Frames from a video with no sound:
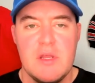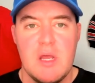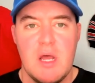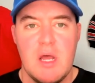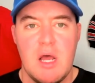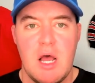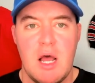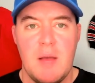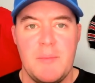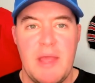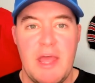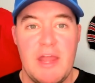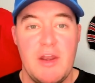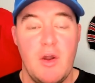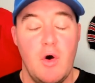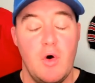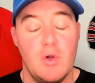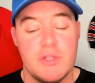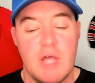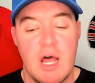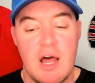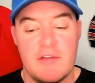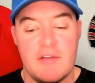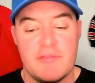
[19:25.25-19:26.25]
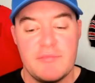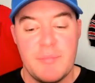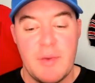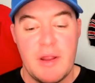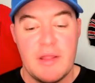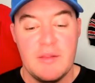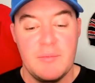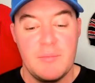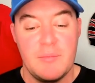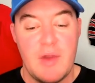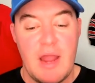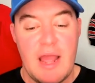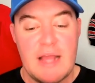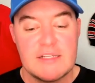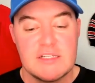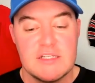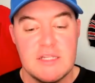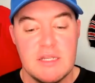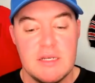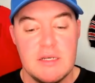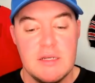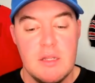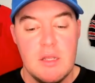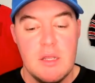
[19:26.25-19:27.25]
um, and hold off Braylon
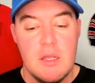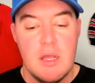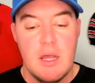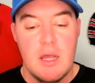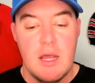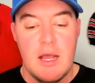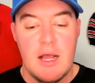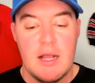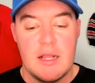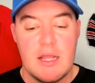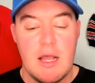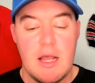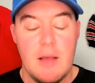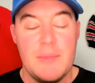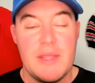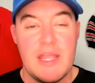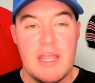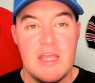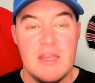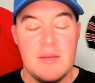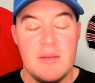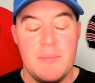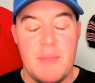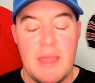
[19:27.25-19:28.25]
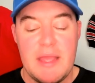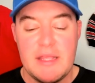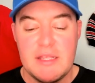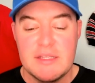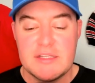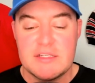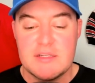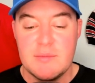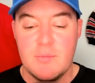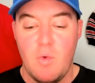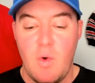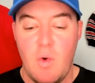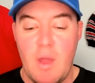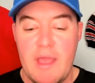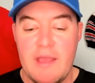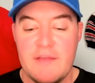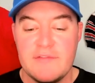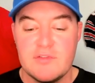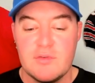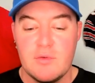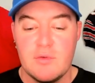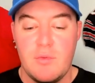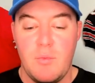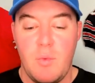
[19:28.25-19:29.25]
Braxton uh, coming in and making some
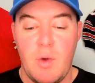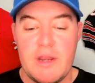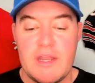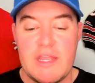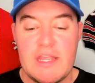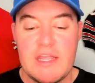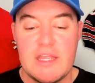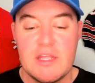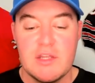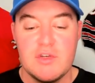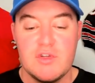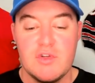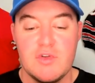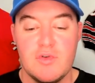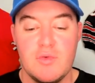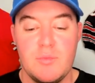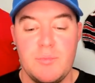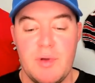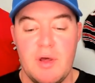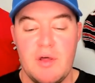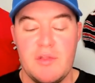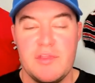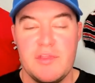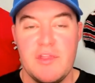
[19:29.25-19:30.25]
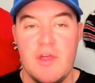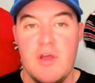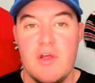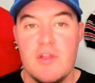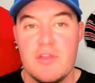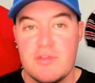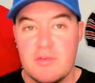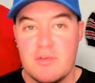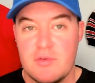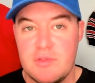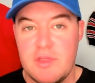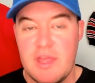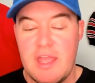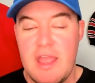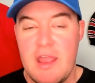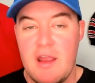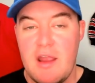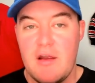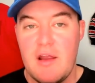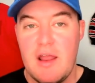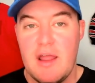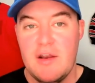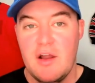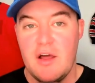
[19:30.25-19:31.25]
waves with what he could do both through the air
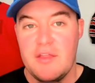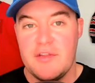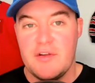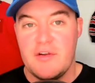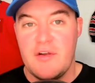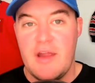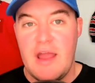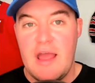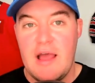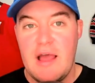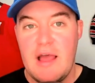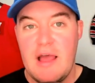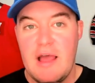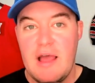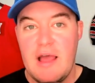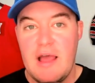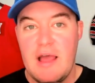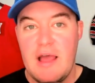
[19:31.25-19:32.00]
and on the ground.